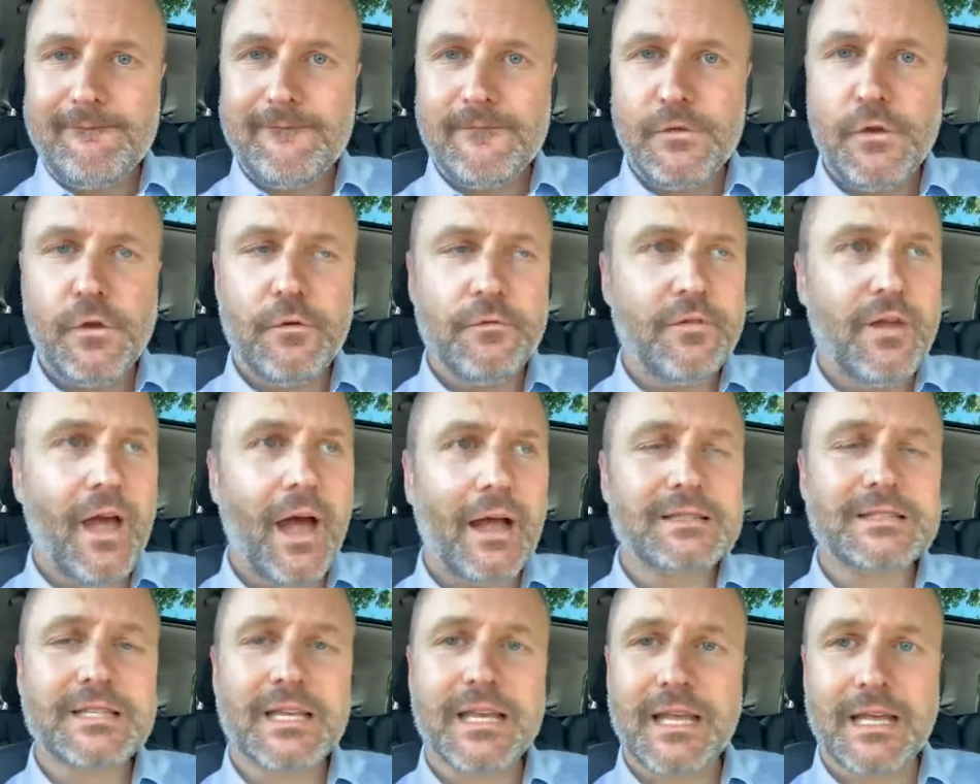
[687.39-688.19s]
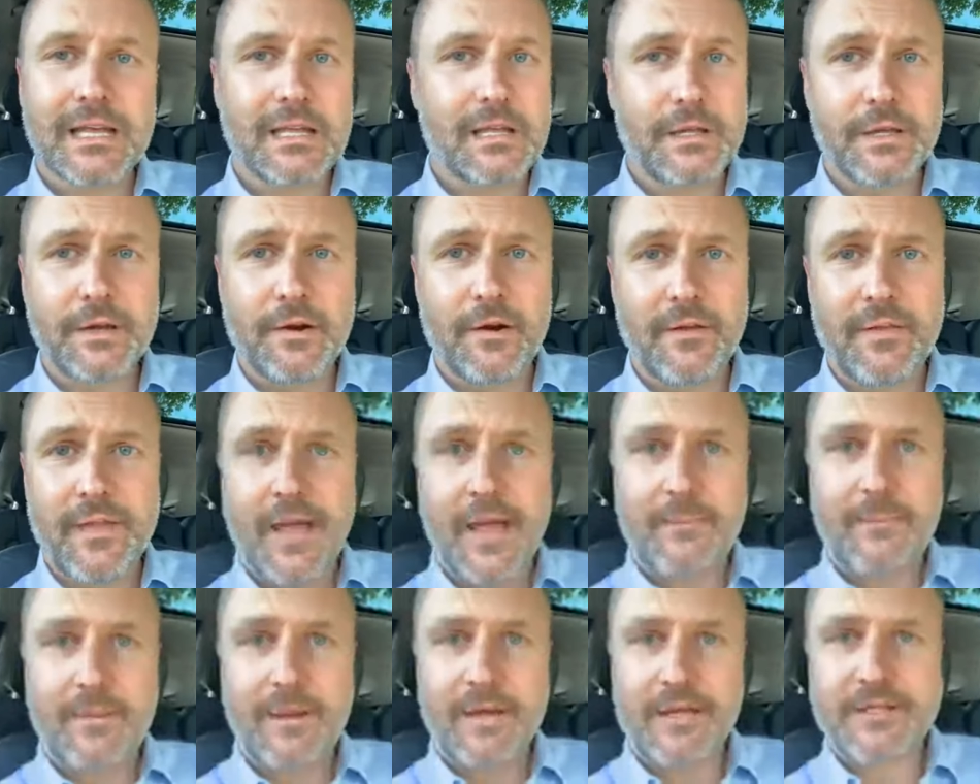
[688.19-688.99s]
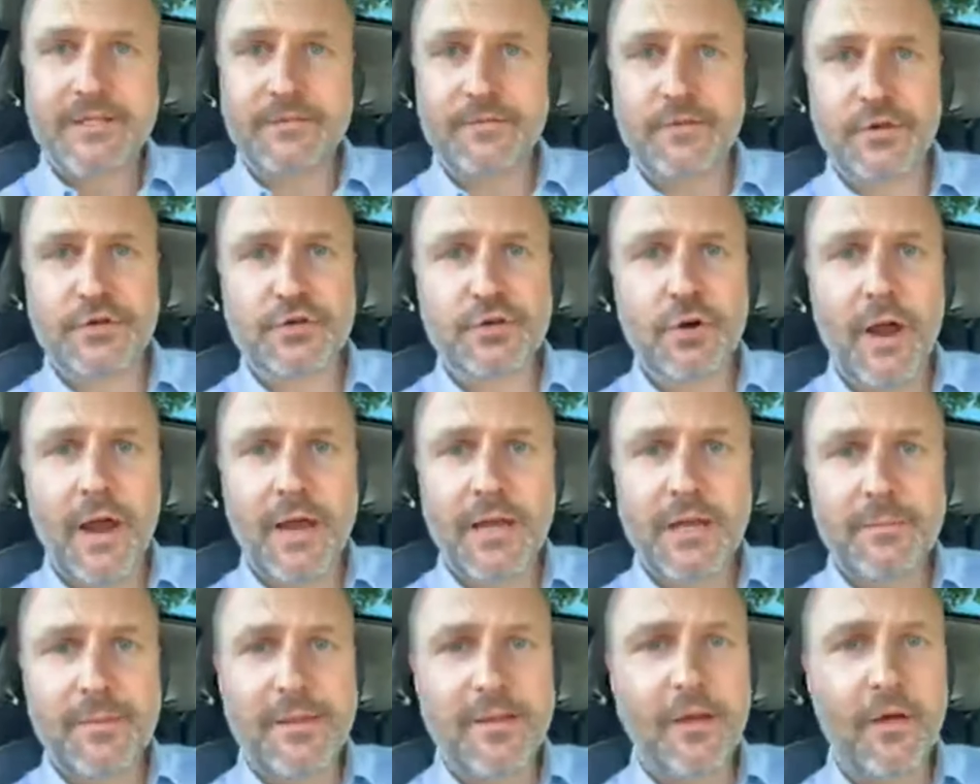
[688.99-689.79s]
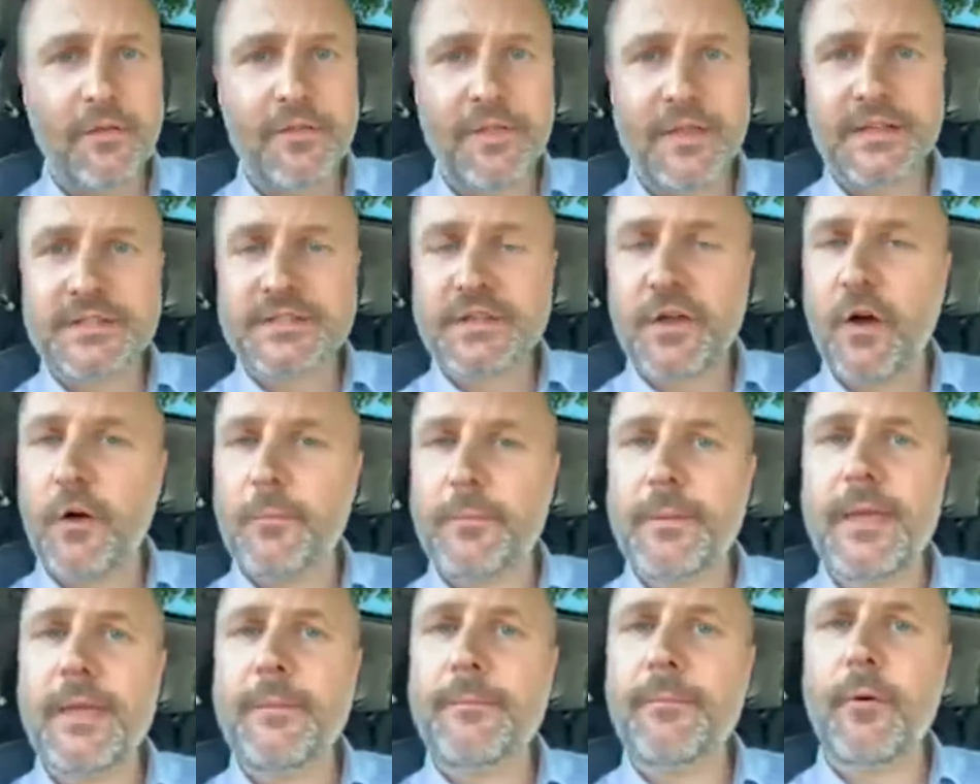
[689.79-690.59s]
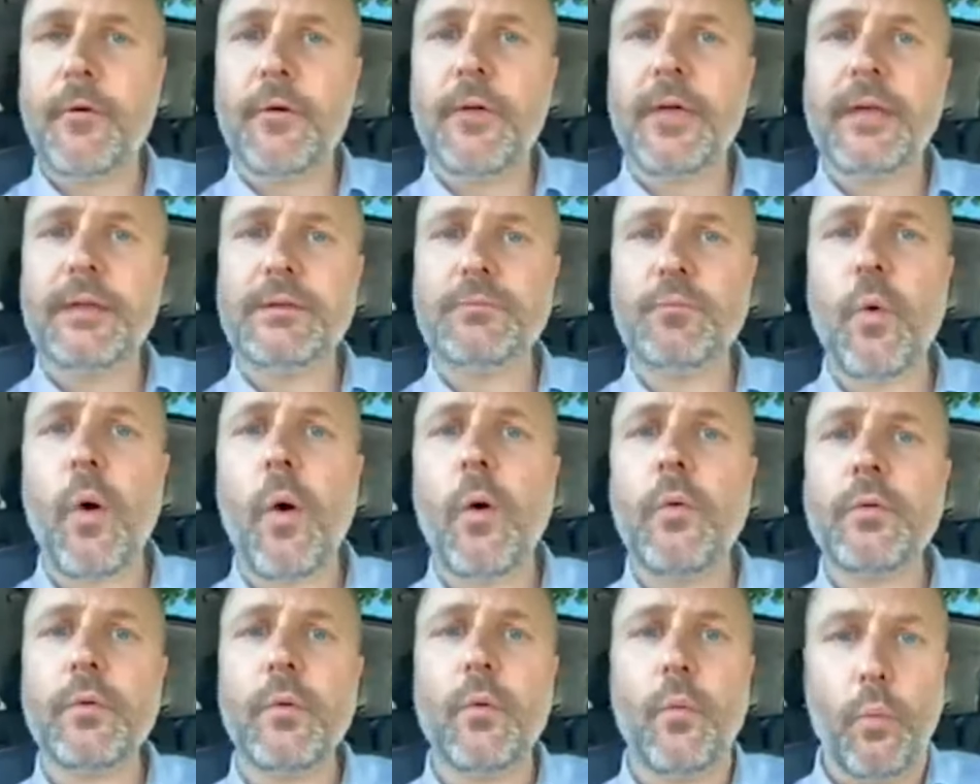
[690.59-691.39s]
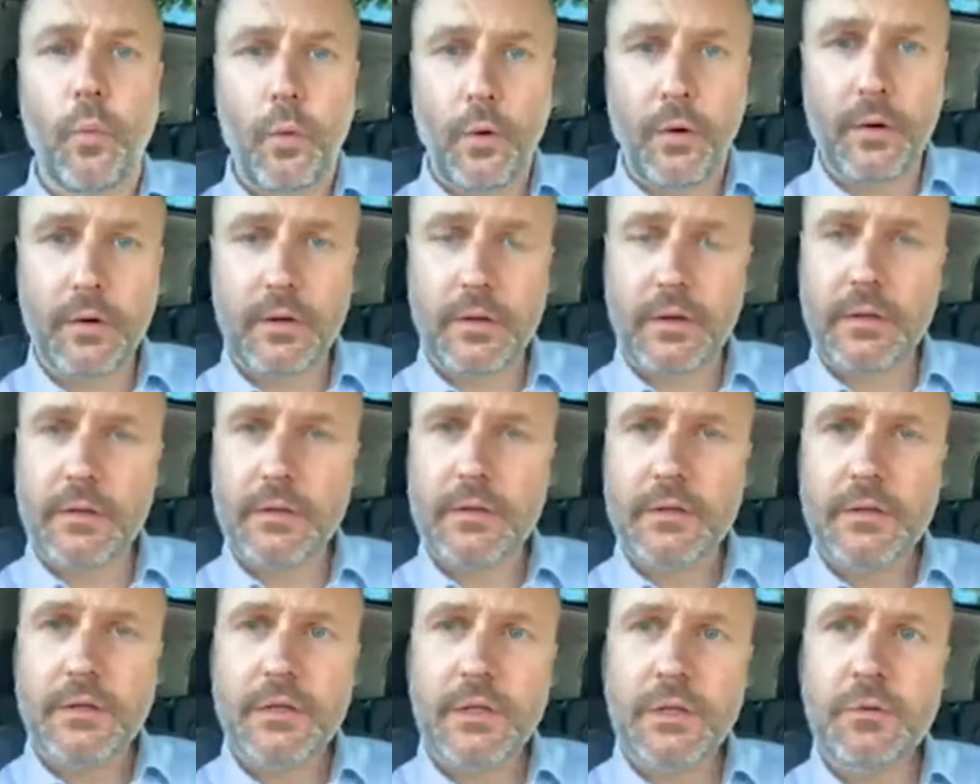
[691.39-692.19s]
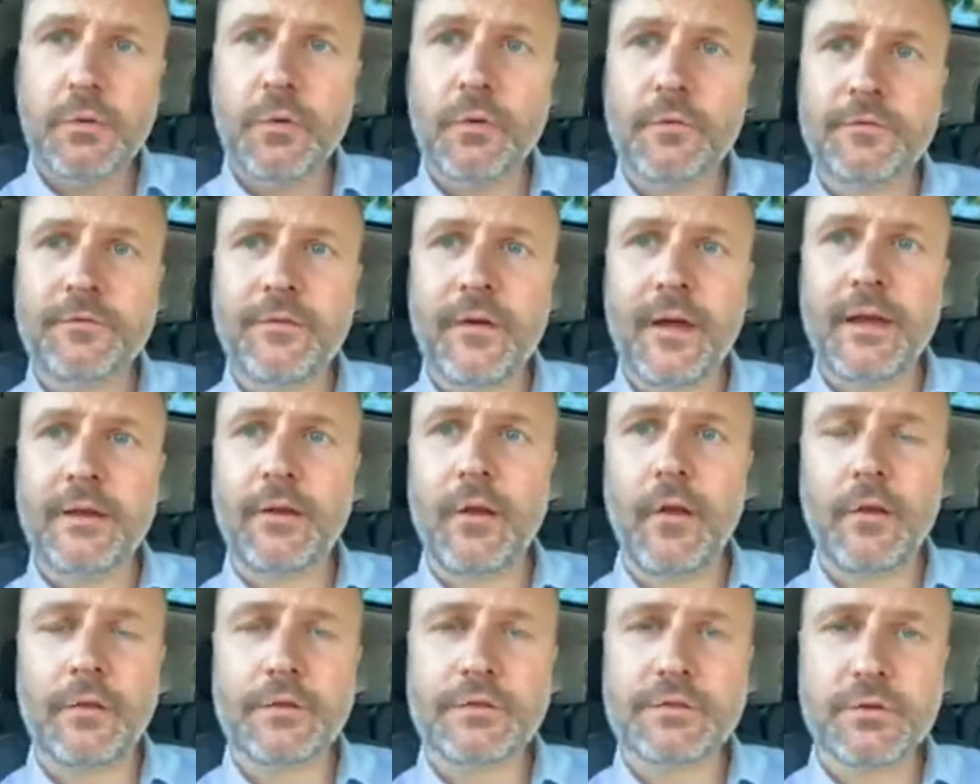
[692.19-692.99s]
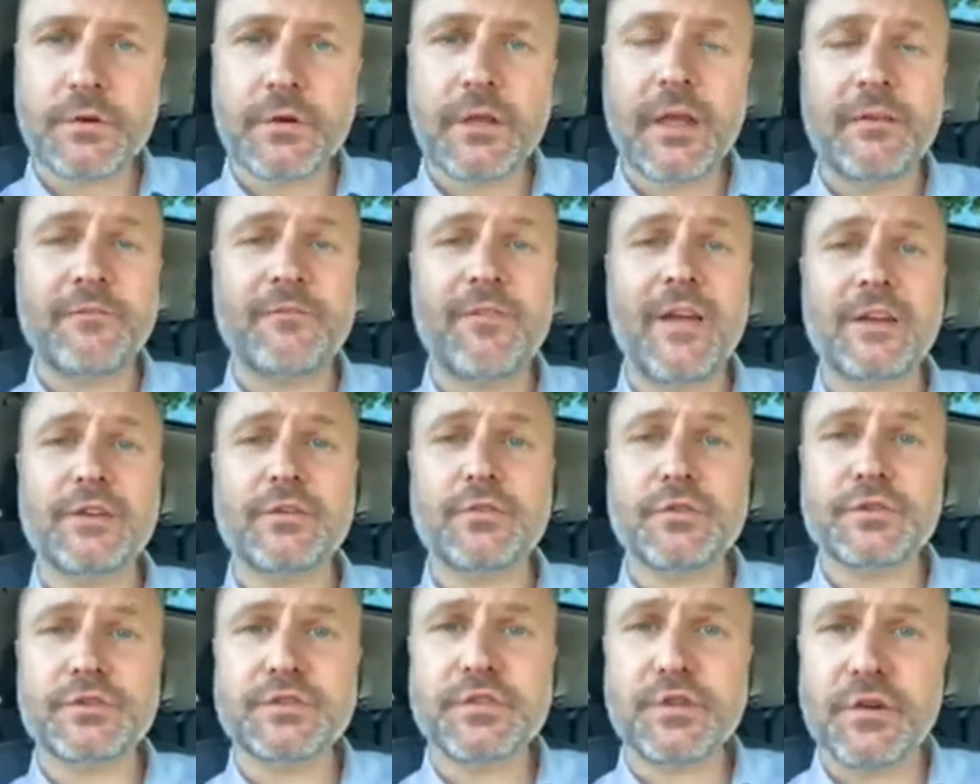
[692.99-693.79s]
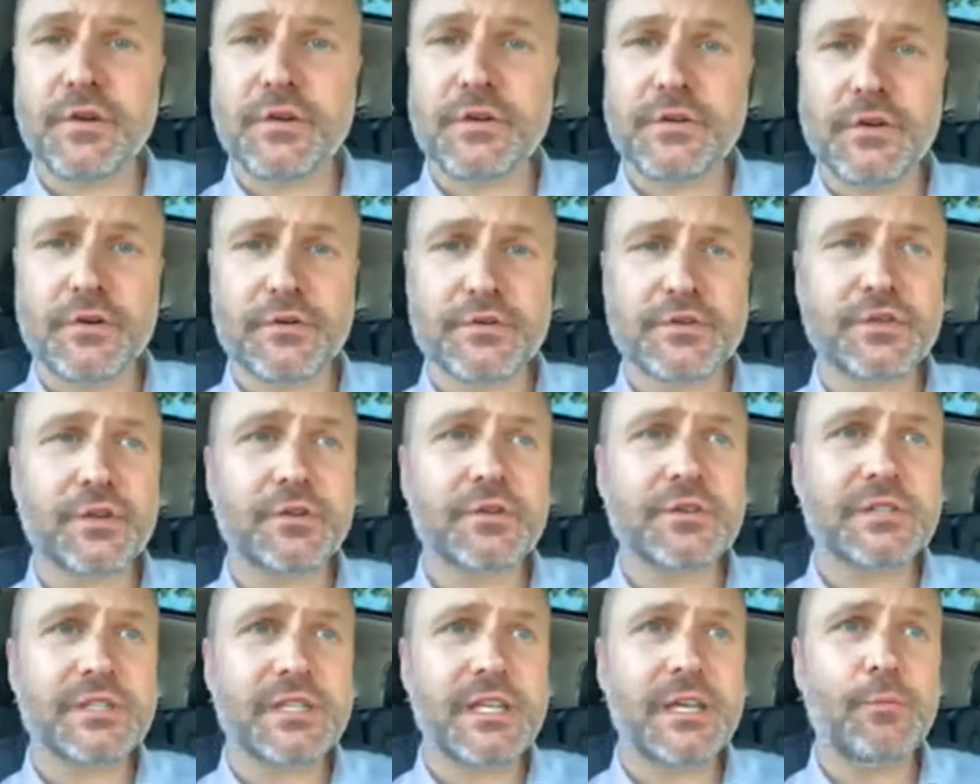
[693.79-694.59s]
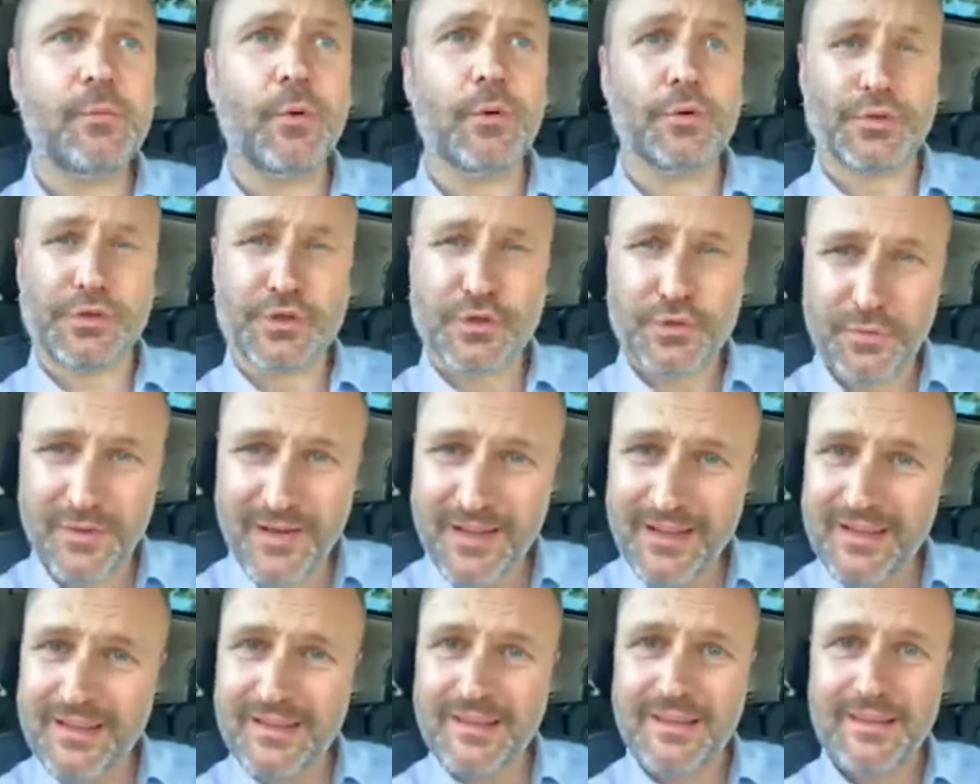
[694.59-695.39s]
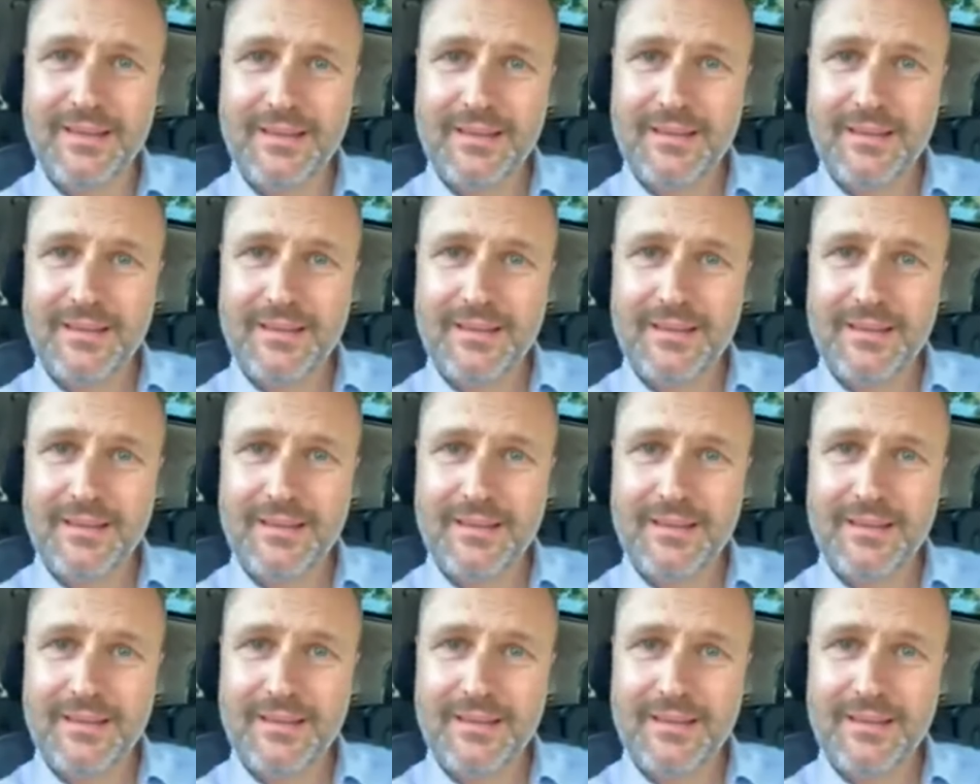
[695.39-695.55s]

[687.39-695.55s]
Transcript: You've got to get clear on that because if you're trying to be all things to all people, it won't work. You will find all sort. In fact, your certain your certainty will shrink